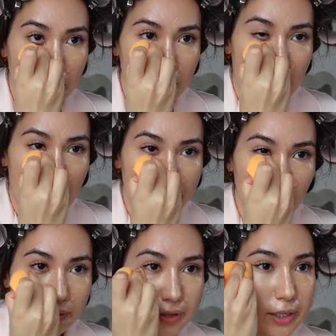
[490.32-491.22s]
to have
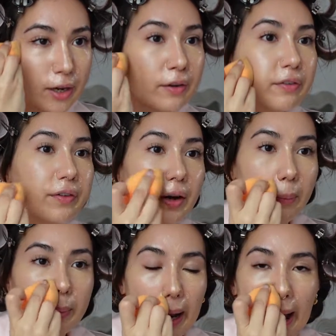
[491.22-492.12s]
your video
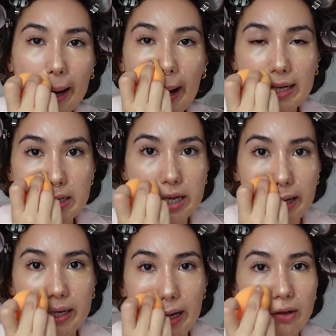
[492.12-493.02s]
filmed and
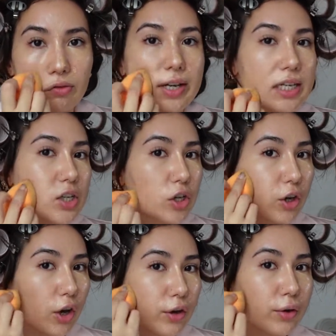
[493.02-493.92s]
edited and ready to
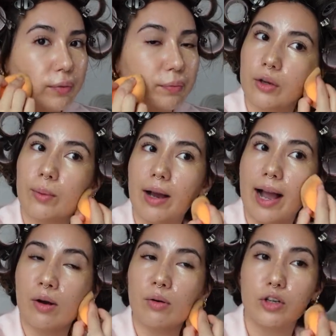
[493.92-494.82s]
go. You are
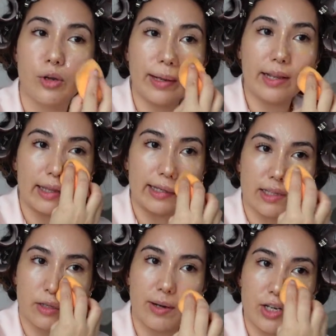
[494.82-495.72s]
out doing things,
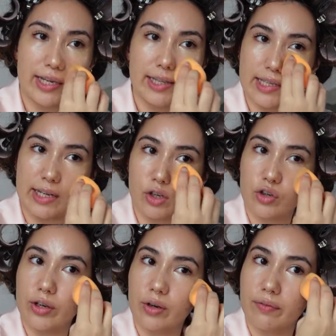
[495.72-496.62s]
especially in this
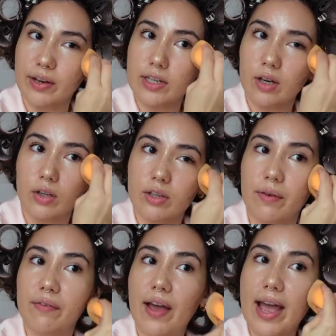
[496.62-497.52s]
industry. You're invited to lots of
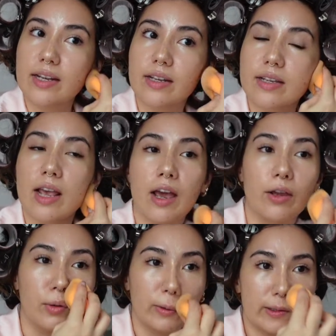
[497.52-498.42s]
events.
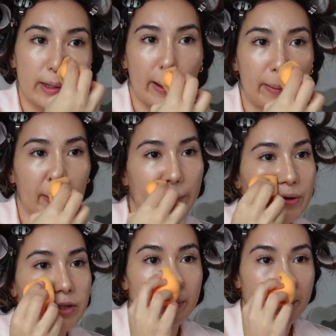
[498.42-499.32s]
You've
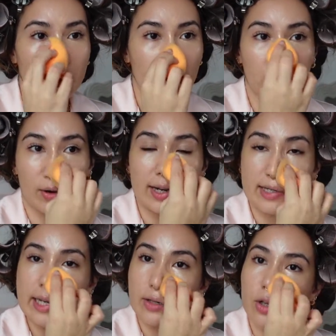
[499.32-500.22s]
also maybe got brand
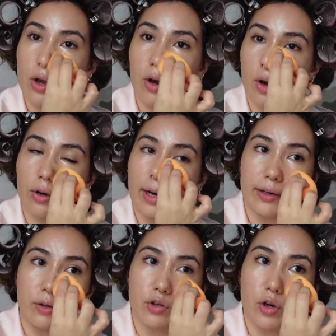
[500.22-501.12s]
deals on,
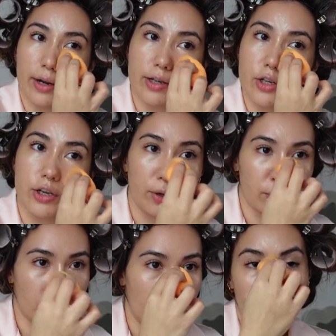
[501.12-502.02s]
and you're trying
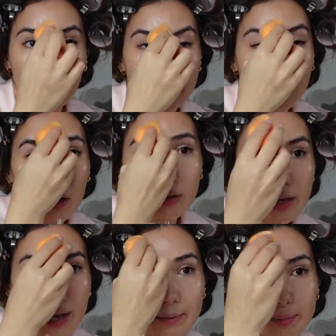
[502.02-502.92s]
to create
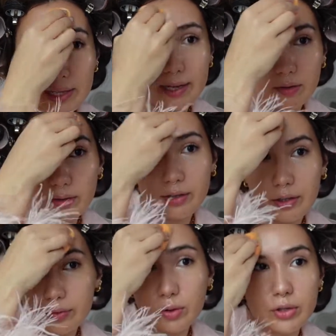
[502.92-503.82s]
content, but then
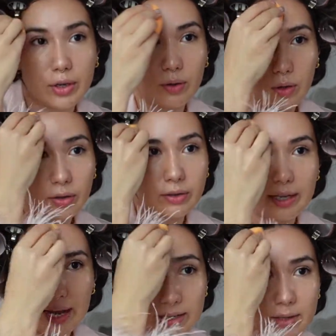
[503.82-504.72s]
you've also got
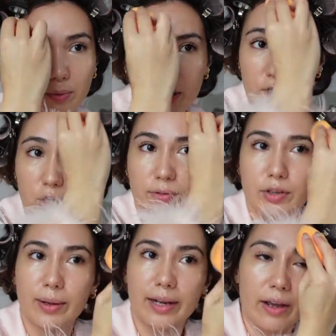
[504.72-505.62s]
the added pressure of
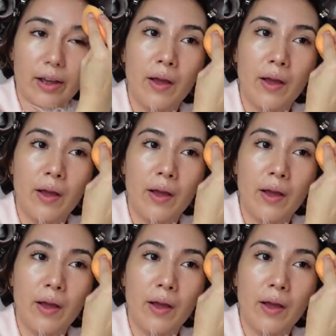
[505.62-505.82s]
doing